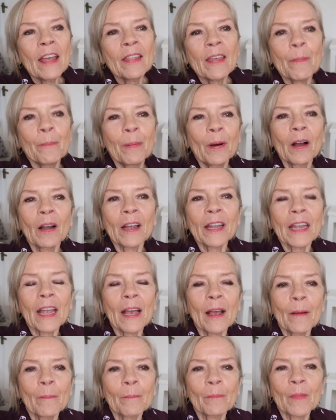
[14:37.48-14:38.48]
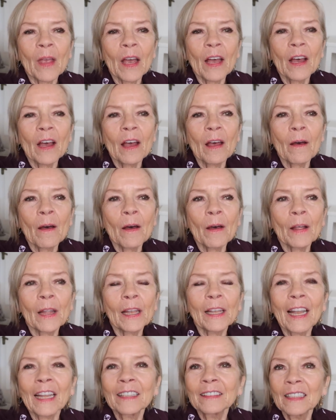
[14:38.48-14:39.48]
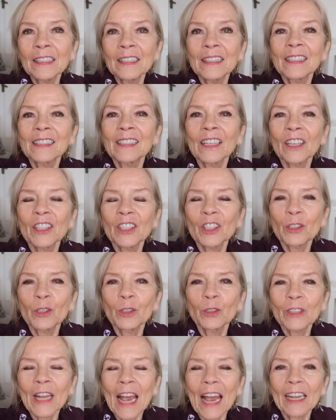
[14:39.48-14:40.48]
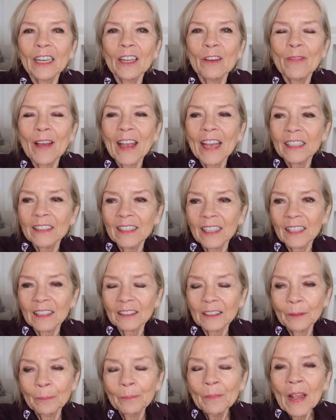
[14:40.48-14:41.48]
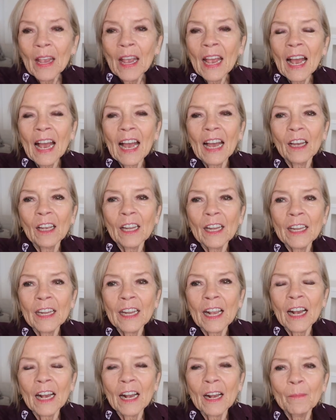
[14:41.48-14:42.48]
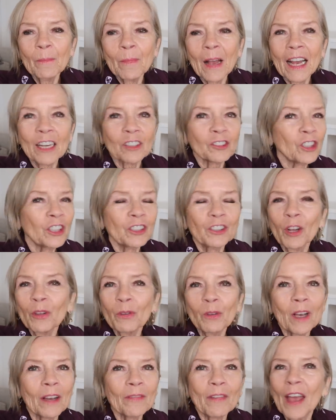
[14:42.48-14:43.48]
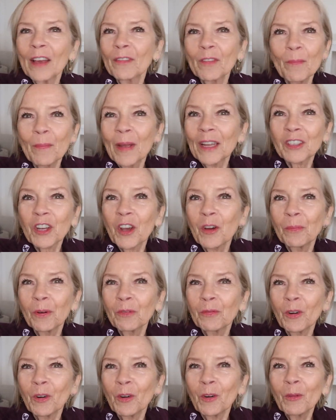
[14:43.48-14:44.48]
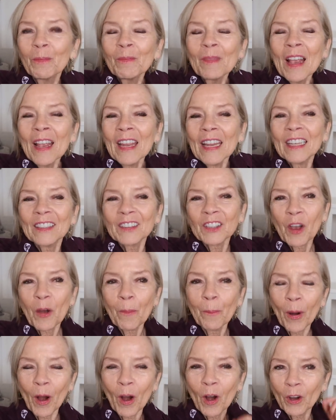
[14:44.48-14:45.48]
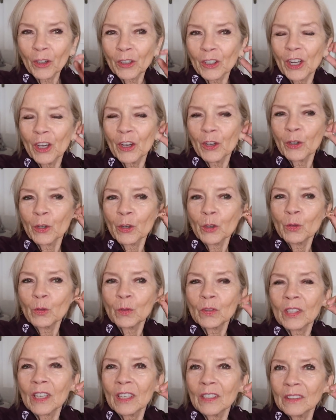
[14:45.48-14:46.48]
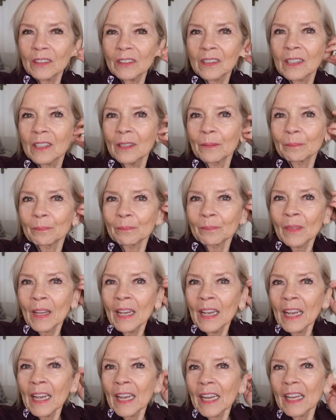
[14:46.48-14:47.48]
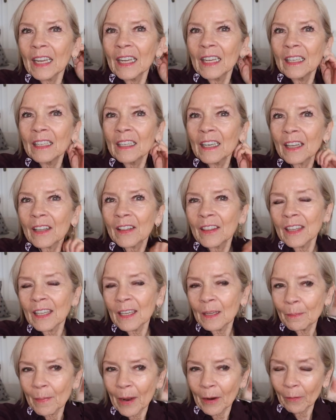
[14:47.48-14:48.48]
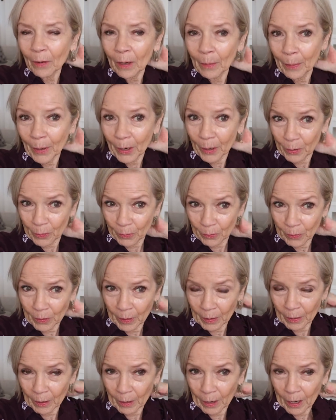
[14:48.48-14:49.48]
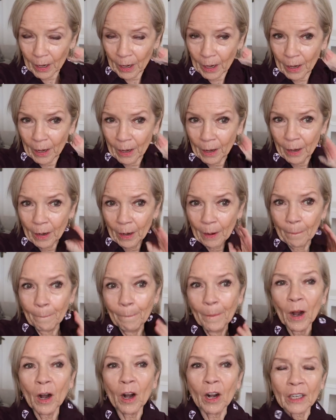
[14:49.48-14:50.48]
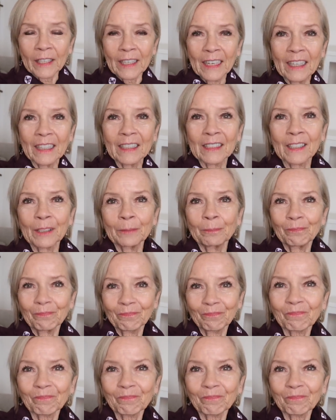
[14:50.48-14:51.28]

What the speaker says: They're by a London designer called Anna Verdun. I actually don't think I've ever met her before. It's her partner who sells them in the Marylebone market